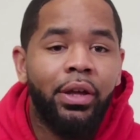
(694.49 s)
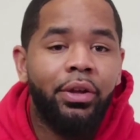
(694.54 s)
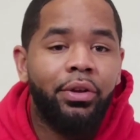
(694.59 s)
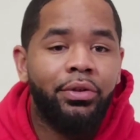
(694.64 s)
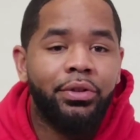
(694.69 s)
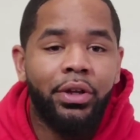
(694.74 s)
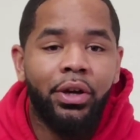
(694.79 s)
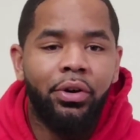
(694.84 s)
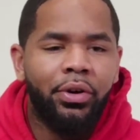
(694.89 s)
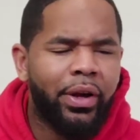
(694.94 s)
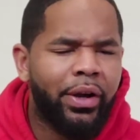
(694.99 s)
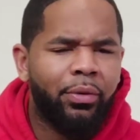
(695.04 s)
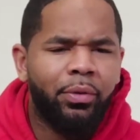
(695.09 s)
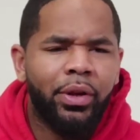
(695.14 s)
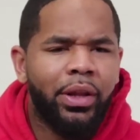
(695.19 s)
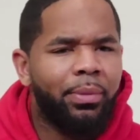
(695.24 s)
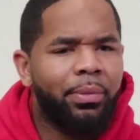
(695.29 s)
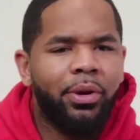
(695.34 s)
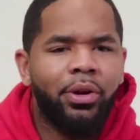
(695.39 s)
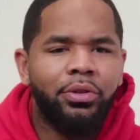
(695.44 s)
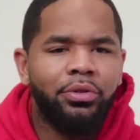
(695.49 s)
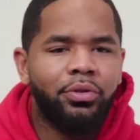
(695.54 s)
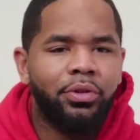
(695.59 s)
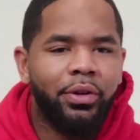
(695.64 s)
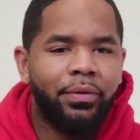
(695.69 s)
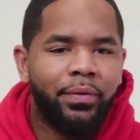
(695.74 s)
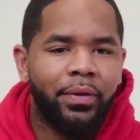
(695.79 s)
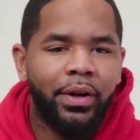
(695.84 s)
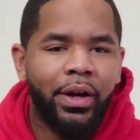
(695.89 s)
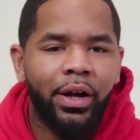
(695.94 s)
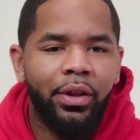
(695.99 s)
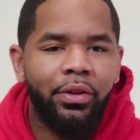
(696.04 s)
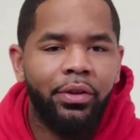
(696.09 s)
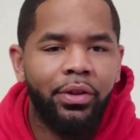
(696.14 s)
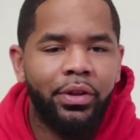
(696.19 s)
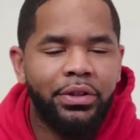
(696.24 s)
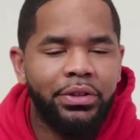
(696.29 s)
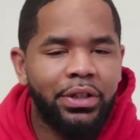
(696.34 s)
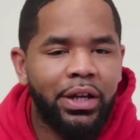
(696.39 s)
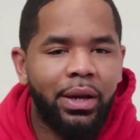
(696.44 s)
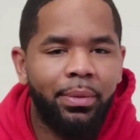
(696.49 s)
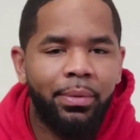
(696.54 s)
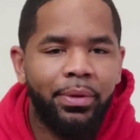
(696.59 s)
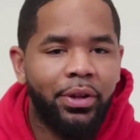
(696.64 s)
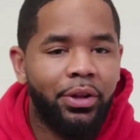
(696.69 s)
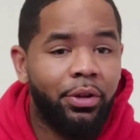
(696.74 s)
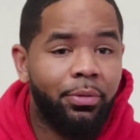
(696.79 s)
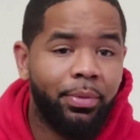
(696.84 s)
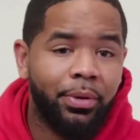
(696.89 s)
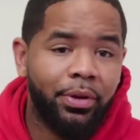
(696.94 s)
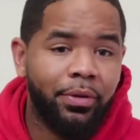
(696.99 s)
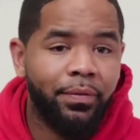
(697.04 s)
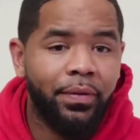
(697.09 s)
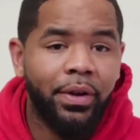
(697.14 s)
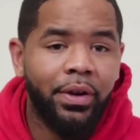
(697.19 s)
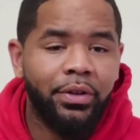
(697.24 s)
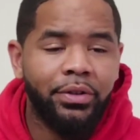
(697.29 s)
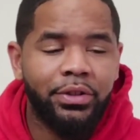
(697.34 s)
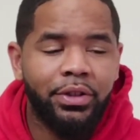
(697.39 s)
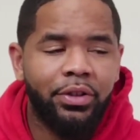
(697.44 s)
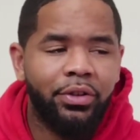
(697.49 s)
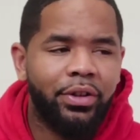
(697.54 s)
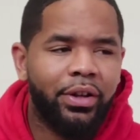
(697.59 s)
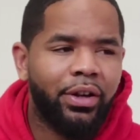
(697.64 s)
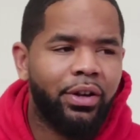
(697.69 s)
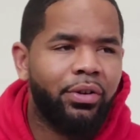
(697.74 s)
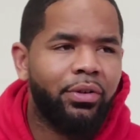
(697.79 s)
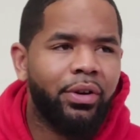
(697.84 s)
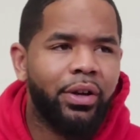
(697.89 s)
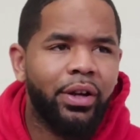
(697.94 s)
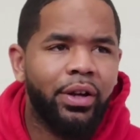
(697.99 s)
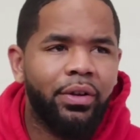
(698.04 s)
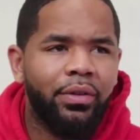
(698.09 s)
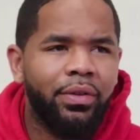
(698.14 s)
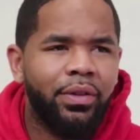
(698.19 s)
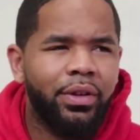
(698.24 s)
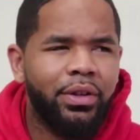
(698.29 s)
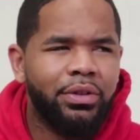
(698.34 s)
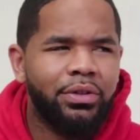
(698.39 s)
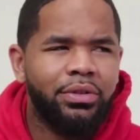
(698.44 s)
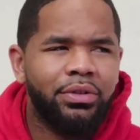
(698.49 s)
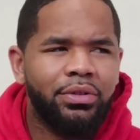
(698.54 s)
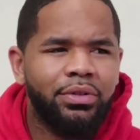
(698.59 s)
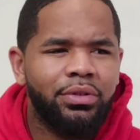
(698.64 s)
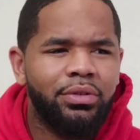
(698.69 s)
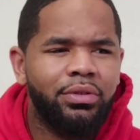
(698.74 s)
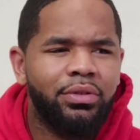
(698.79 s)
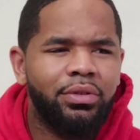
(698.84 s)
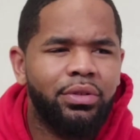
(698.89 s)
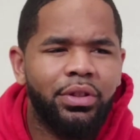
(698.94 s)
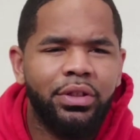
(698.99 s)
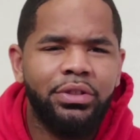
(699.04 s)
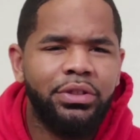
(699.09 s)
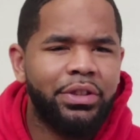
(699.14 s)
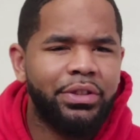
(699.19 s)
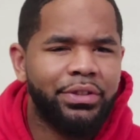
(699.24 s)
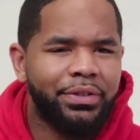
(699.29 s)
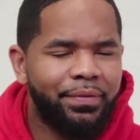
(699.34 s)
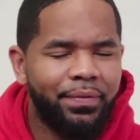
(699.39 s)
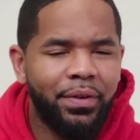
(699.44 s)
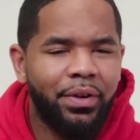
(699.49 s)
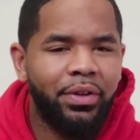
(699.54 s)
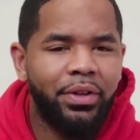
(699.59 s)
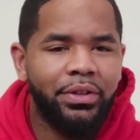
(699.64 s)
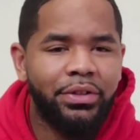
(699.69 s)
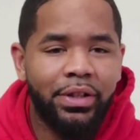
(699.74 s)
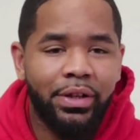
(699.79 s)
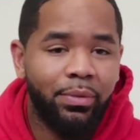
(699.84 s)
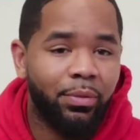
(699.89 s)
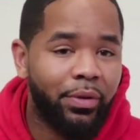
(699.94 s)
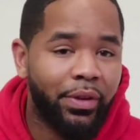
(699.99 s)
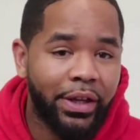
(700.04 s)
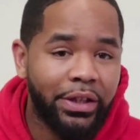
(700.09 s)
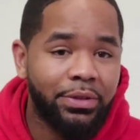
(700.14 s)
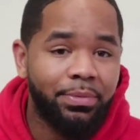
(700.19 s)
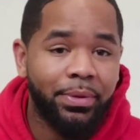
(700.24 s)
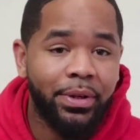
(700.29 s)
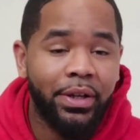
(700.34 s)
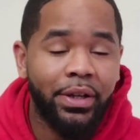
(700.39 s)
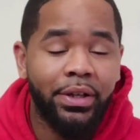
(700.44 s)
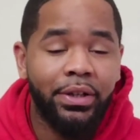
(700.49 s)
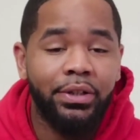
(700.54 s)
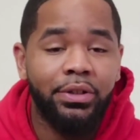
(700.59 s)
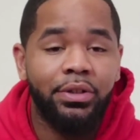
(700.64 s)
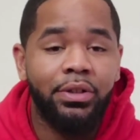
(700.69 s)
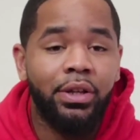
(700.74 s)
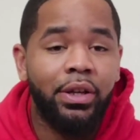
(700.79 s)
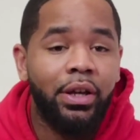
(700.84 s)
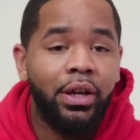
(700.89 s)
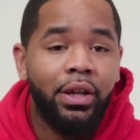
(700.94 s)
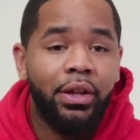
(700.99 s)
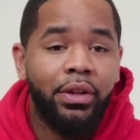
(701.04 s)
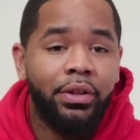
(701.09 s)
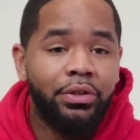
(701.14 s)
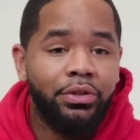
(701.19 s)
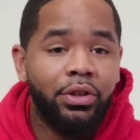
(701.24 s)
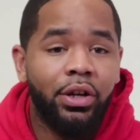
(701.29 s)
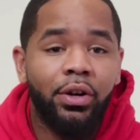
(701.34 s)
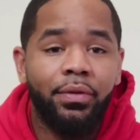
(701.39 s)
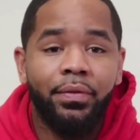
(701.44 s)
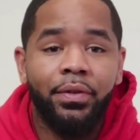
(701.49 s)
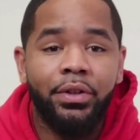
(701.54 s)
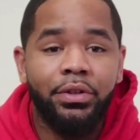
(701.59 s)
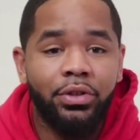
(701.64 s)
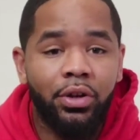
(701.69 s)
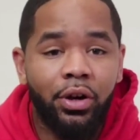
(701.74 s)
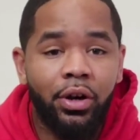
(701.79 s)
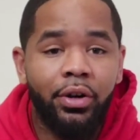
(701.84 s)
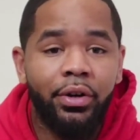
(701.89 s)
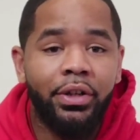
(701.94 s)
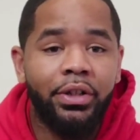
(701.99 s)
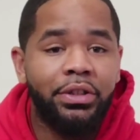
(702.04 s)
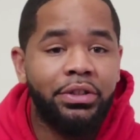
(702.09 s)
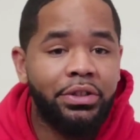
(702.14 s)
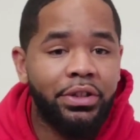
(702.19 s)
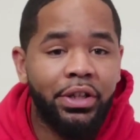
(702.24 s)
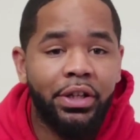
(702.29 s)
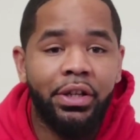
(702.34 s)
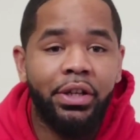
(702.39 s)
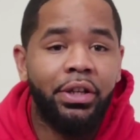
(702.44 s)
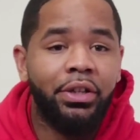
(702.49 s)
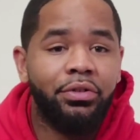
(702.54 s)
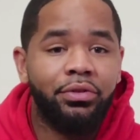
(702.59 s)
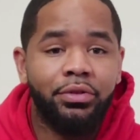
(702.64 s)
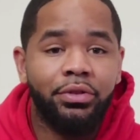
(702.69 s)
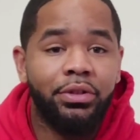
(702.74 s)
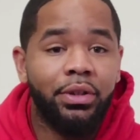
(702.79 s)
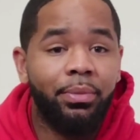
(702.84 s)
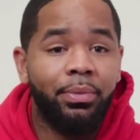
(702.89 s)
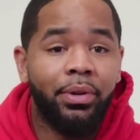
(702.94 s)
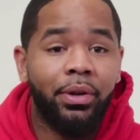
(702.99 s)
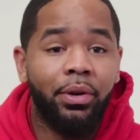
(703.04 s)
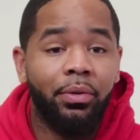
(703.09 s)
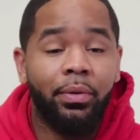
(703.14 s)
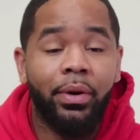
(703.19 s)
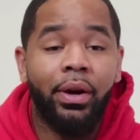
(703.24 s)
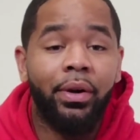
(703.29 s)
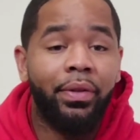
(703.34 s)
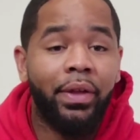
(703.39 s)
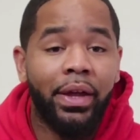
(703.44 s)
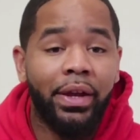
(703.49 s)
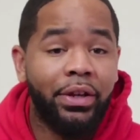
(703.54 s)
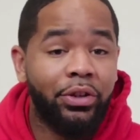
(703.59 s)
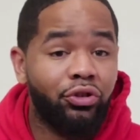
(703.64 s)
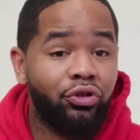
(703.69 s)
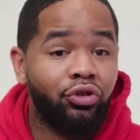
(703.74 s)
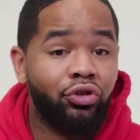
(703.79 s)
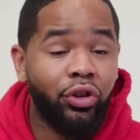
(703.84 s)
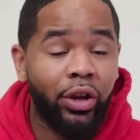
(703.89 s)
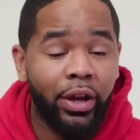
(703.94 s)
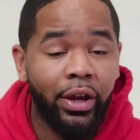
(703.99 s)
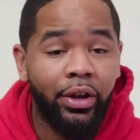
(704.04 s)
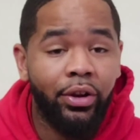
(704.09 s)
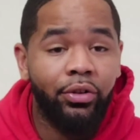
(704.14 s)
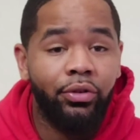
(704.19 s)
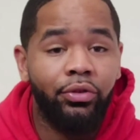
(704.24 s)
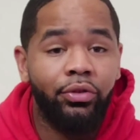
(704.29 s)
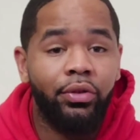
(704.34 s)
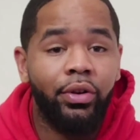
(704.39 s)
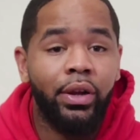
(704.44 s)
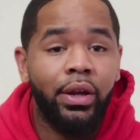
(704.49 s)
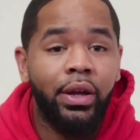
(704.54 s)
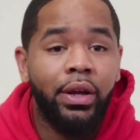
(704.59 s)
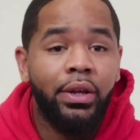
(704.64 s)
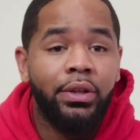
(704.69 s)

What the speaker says: You say, okay, well, let me go to a different color this time, and then you put your fingers in. You're like, okay, this doesn't feel the same. Well, that's because the softness, hardness, stickiness, or something around that has changed.